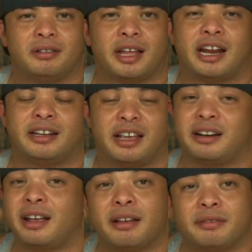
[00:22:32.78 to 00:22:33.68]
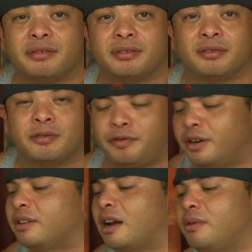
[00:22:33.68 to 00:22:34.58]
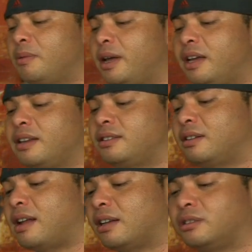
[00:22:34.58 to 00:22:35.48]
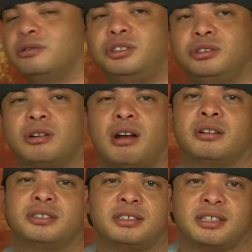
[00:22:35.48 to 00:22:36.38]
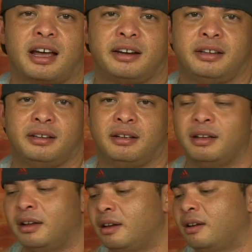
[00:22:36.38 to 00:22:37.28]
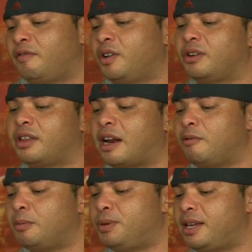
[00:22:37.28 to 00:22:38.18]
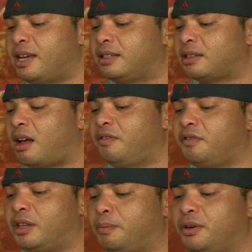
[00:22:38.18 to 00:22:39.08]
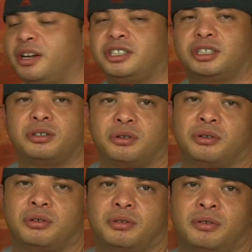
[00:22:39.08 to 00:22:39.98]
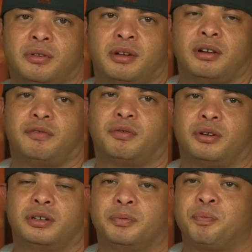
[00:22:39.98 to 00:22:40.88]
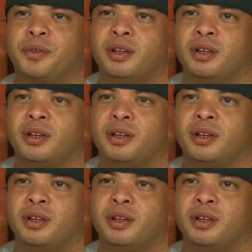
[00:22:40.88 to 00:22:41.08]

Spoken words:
that I'd get an F, fear that I wouldn't make it into National Junior Honor Society, fear that I would be kicked off of the production crew for